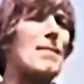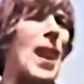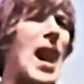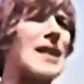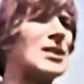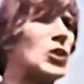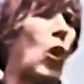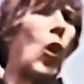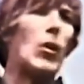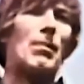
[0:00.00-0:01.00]
binds
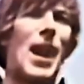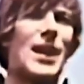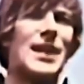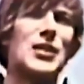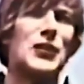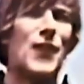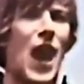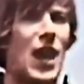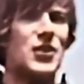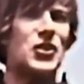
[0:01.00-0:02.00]
all bargains
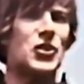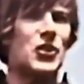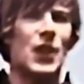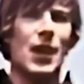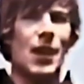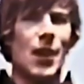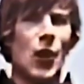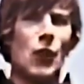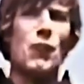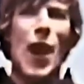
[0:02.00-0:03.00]
fast.
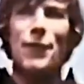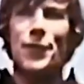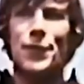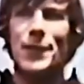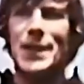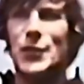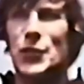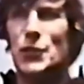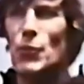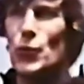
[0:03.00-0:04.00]
Rough is
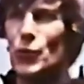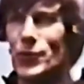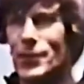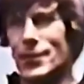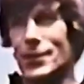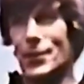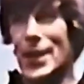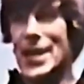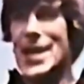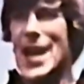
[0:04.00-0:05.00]
smooth
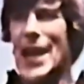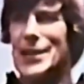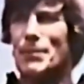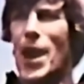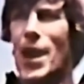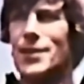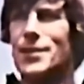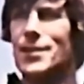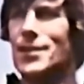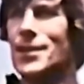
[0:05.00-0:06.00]
when he has passed.
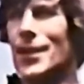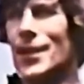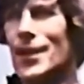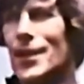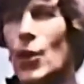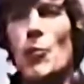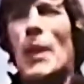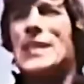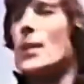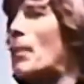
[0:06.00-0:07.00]
Who
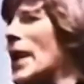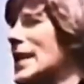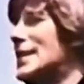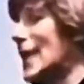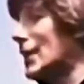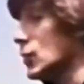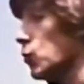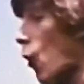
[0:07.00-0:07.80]
but Sir Penny settles